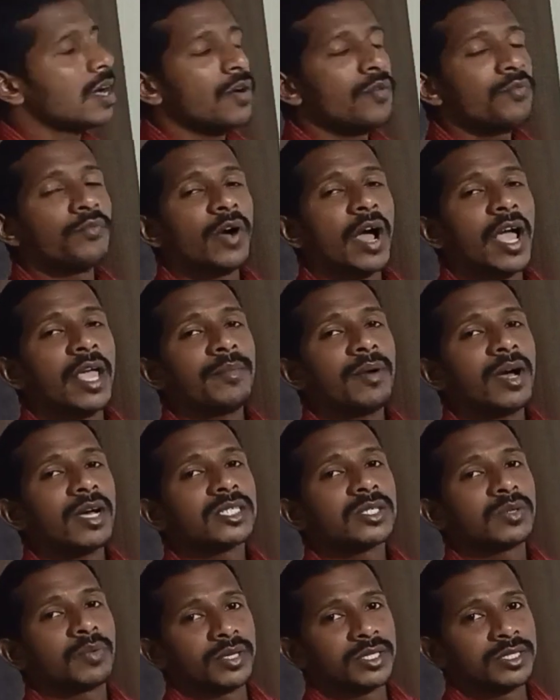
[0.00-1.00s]
the 5
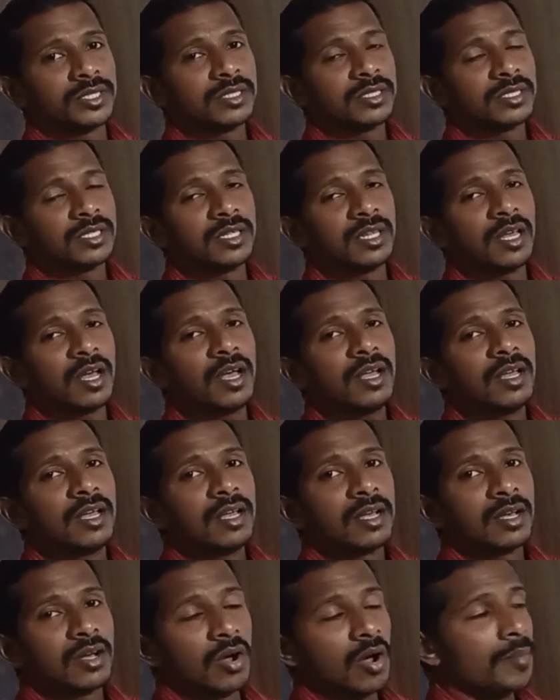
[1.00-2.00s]
marks questions in the
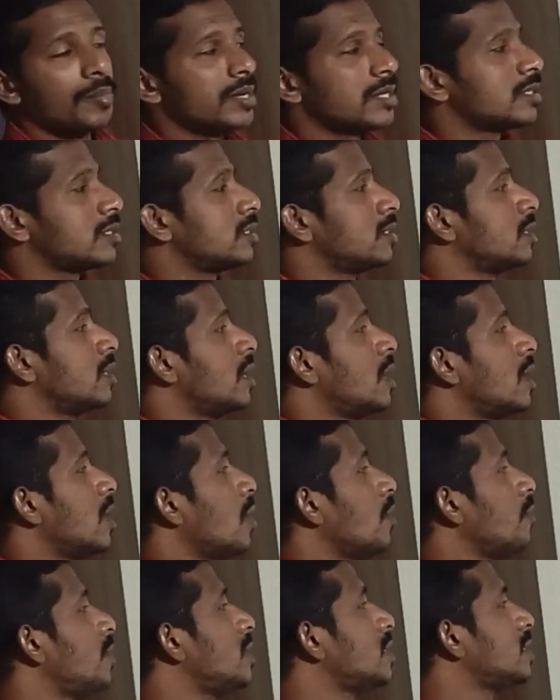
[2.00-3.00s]
commerce.
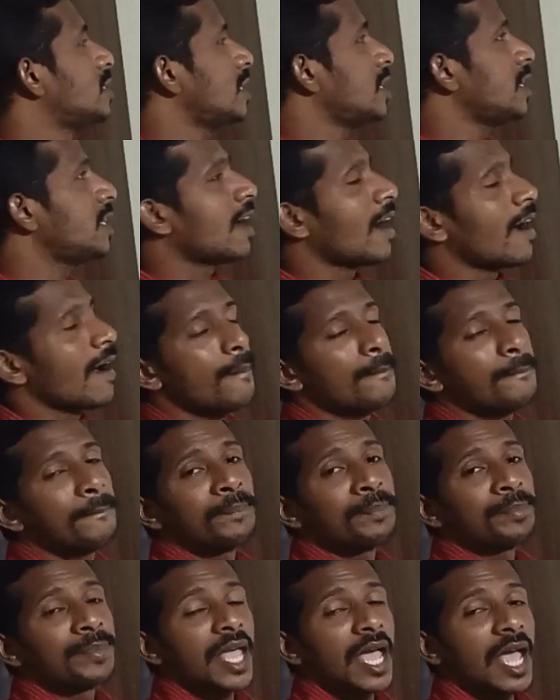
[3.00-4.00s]
Now we'll see the
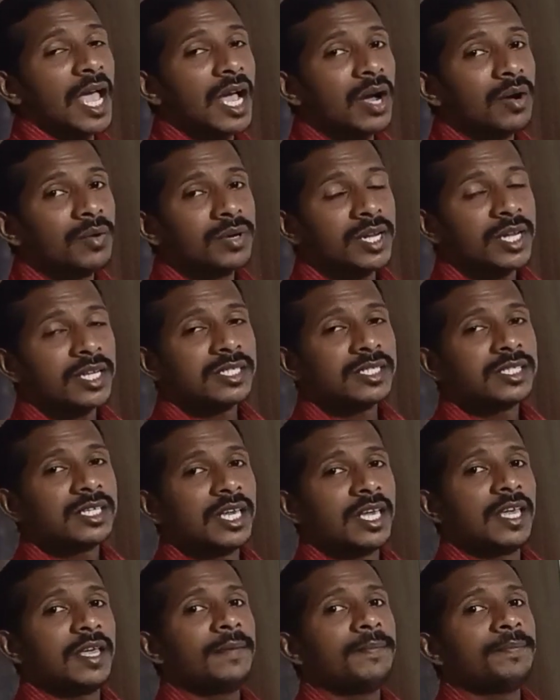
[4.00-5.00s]

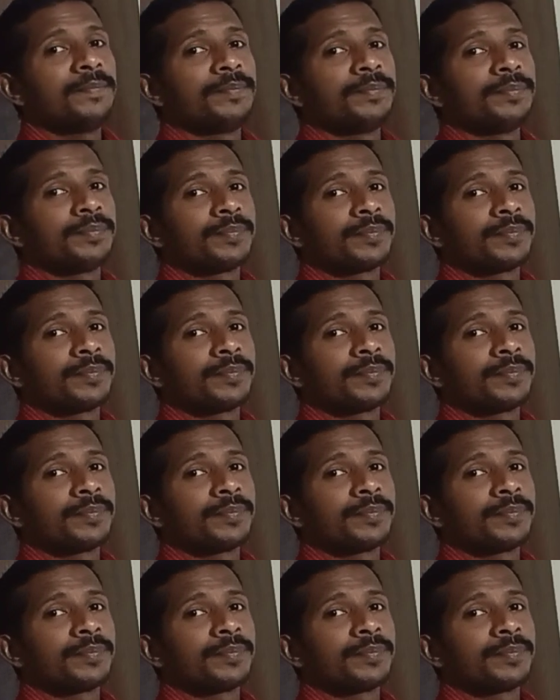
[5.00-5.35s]
accountancy